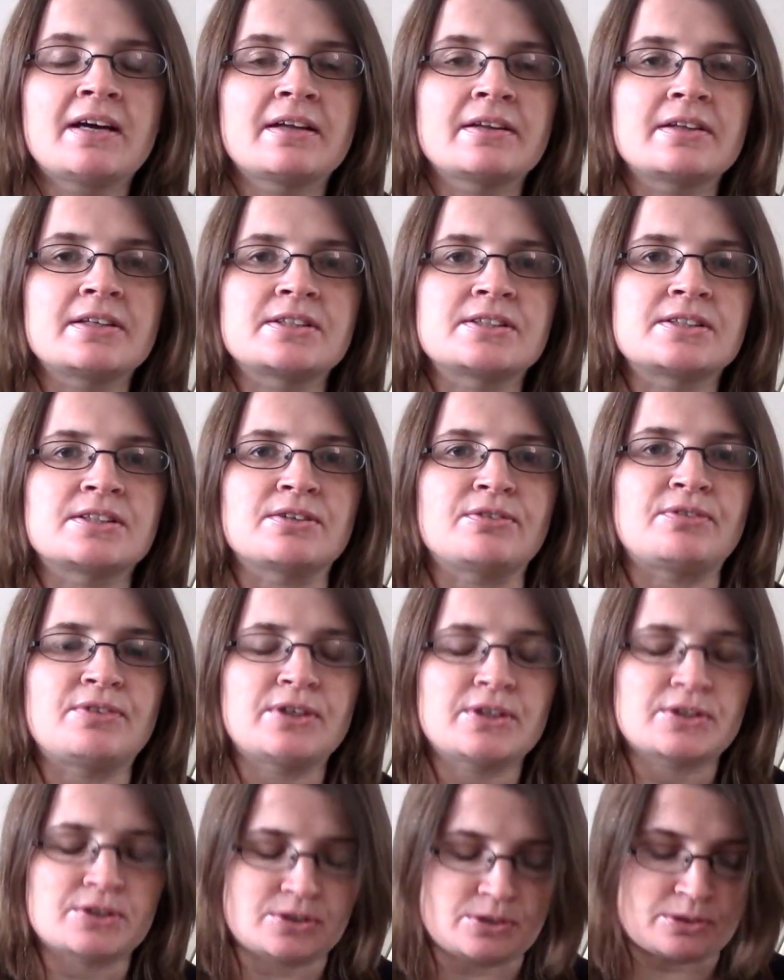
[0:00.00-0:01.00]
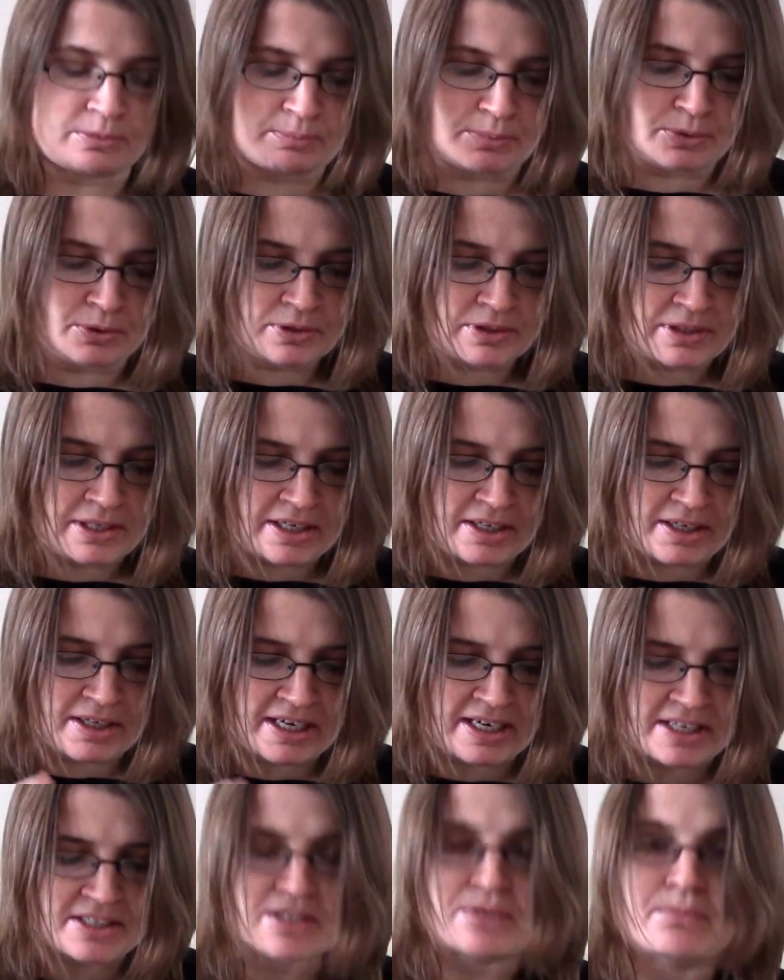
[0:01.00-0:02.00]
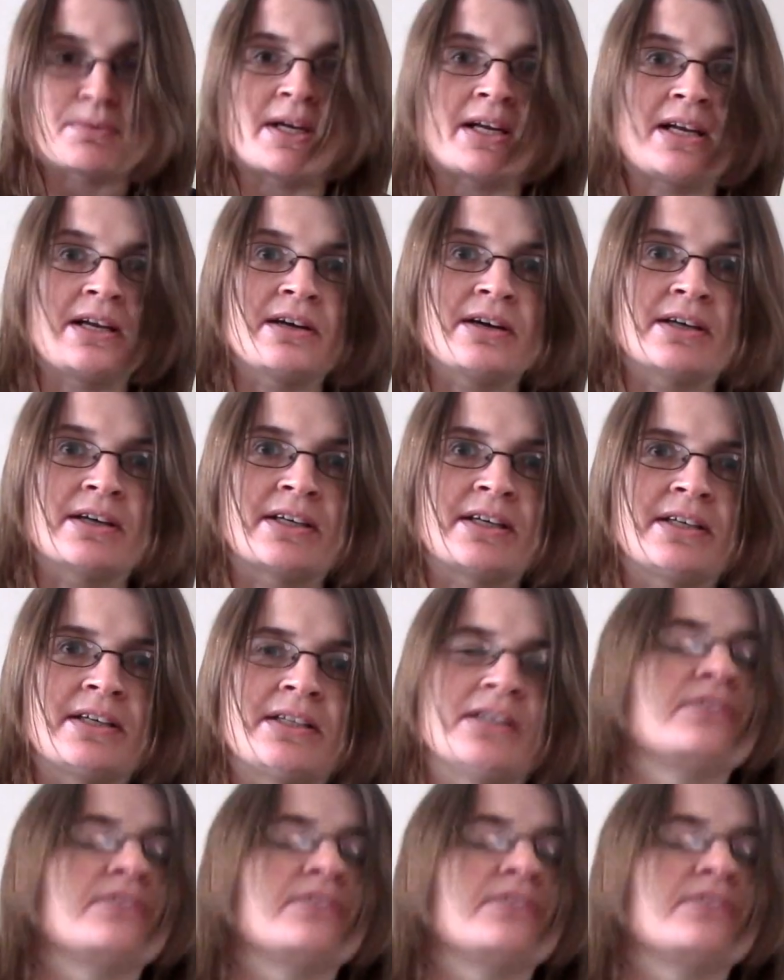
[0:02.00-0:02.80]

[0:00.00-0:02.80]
This is her first cookbook, and I actually really like it.